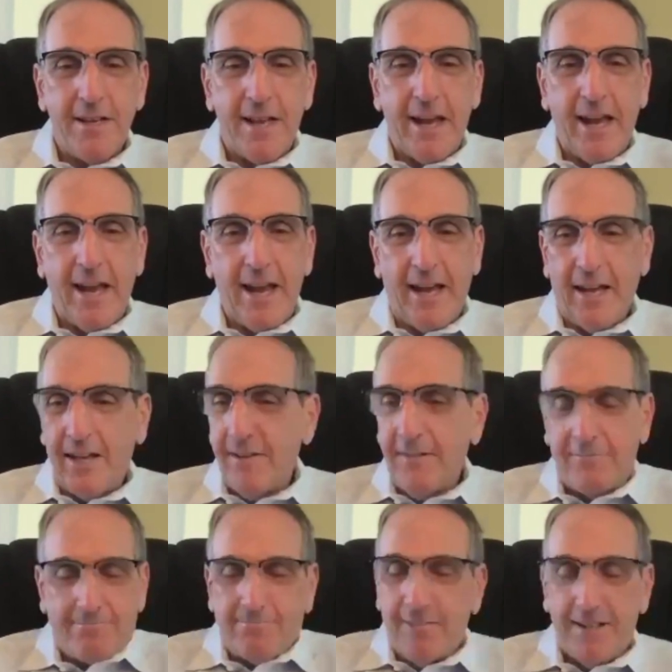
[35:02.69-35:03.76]
and
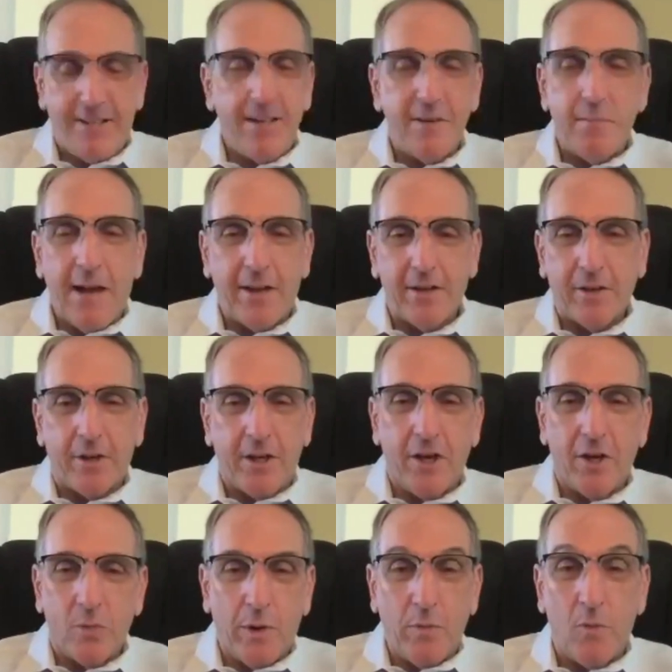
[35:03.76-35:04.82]
it didn't matter,
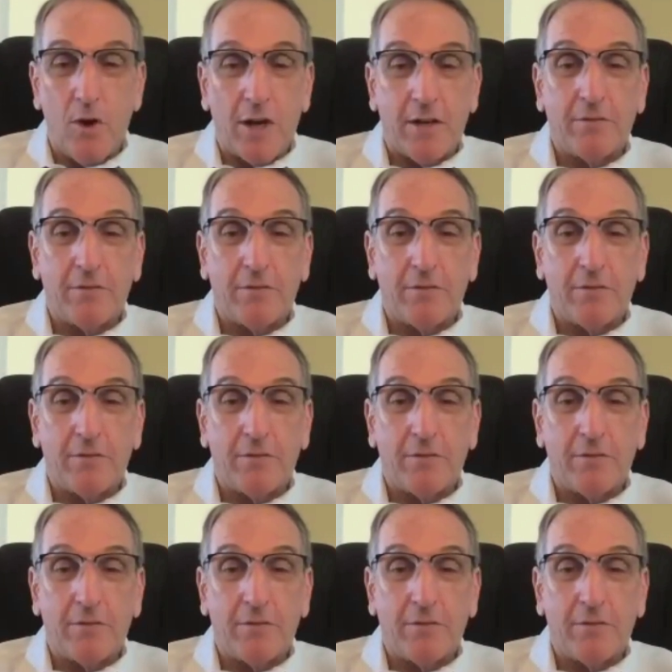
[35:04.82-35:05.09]
what walk